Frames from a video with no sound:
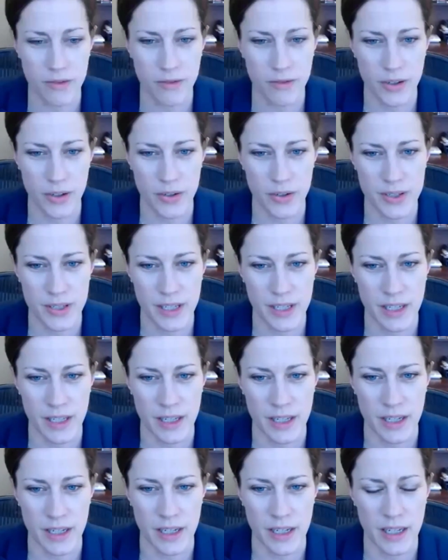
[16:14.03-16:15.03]
folks
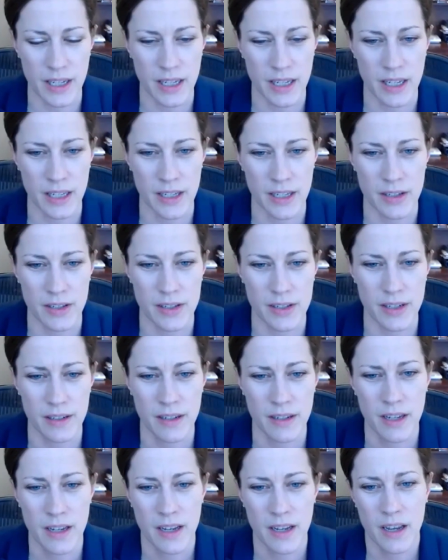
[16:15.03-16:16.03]
in
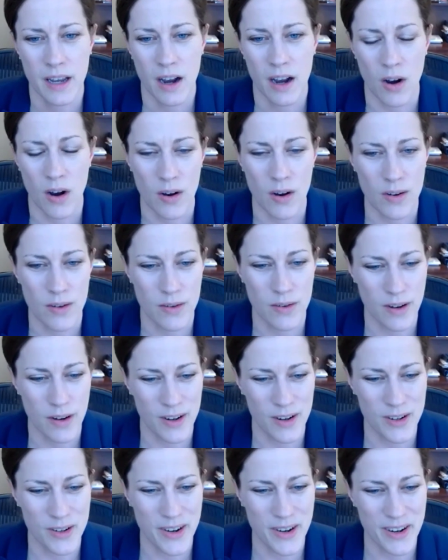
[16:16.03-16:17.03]

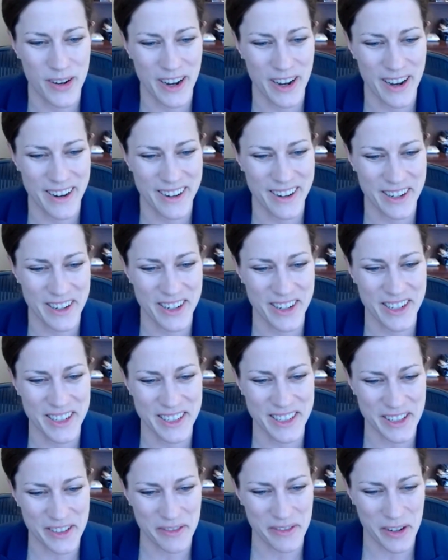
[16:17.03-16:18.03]
all
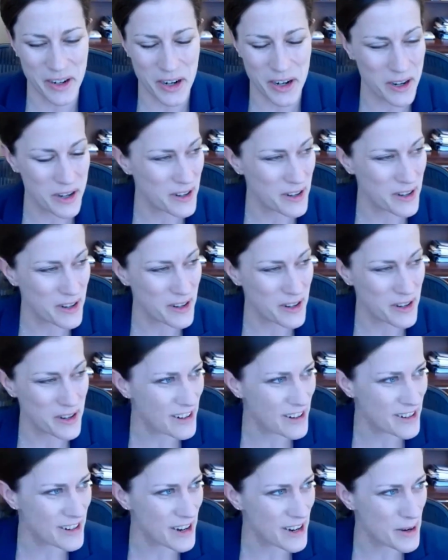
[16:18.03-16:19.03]
areas of
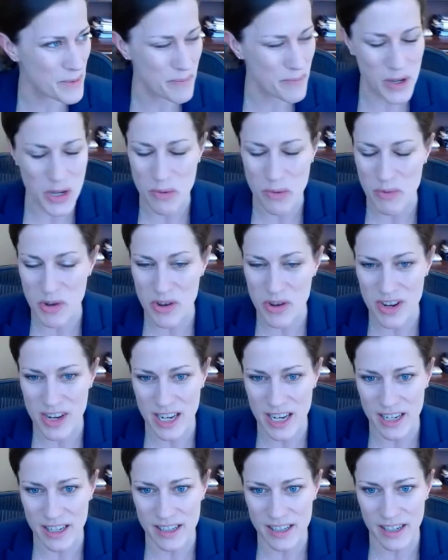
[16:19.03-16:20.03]
our
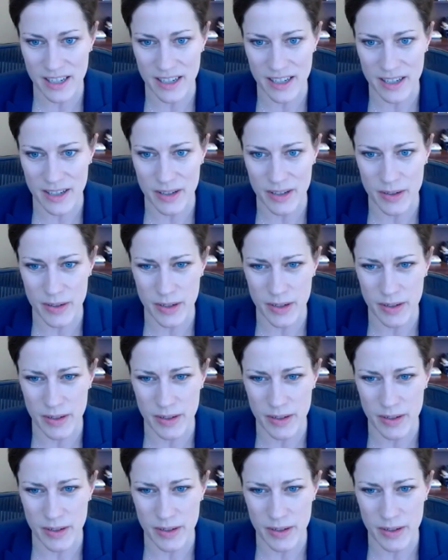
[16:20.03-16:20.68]
community to